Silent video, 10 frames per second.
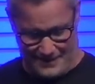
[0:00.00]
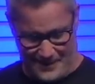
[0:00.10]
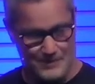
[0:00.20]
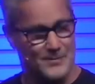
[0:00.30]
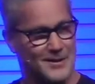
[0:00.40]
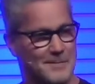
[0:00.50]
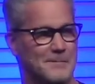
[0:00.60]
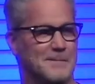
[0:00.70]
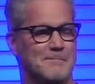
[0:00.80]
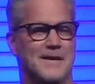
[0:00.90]
People can
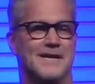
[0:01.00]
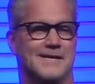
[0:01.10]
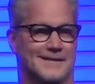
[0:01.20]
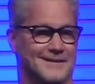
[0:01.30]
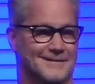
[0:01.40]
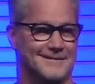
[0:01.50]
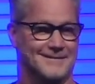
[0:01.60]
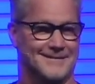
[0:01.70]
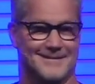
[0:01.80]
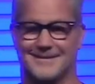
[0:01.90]
be mean,
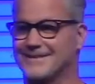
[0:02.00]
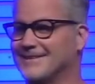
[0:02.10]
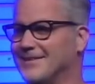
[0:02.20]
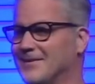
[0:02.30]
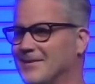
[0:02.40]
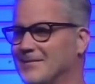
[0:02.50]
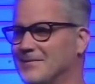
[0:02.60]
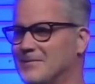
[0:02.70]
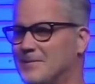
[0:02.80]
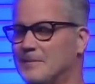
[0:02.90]
you know,
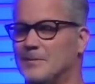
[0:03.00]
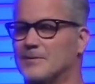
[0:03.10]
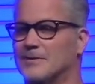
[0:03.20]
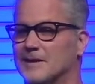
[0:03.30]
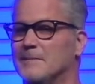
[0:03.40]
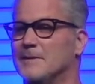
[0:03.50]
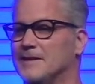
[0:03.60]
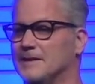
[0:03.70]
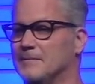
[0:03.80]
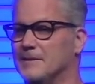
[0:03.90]
People are
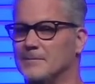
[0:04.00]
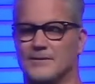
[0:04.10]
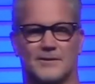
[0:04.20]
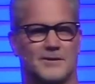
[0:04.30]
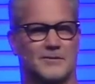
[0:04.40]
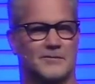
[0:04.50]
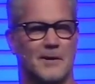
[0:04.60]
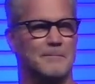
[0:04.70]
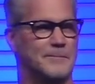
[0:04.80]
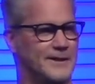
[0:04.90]
limited, people are
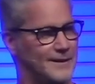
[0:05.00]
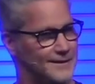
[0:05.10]
grumpy,